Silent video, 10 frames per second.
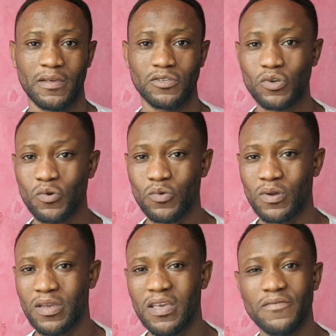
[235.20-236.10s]
So,
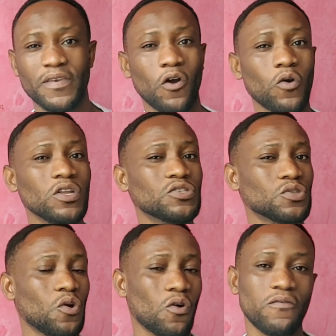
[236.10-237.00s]
if your only
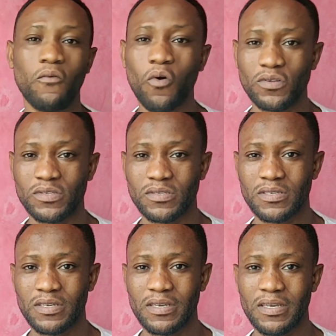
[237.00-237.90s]
store of words
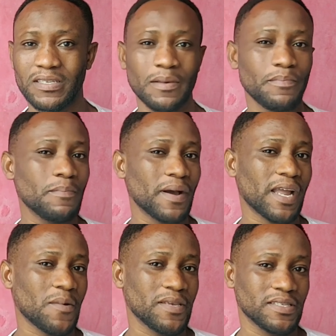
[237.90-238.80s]
is the paper
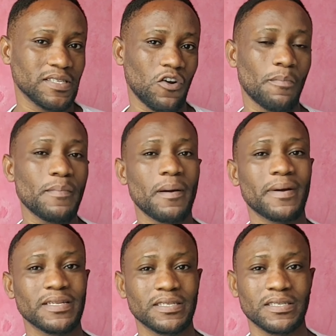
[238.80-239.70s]
currency or paper
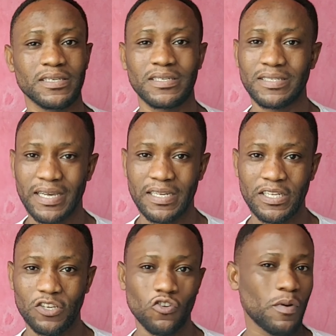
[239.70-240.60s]
money,
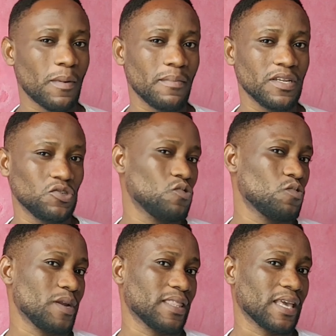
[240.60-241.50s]
then you probably should
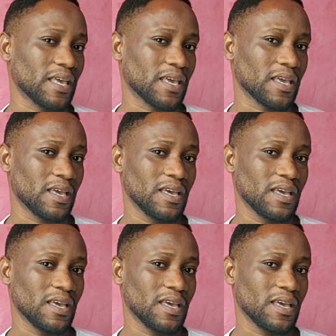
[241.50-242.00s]
rethink.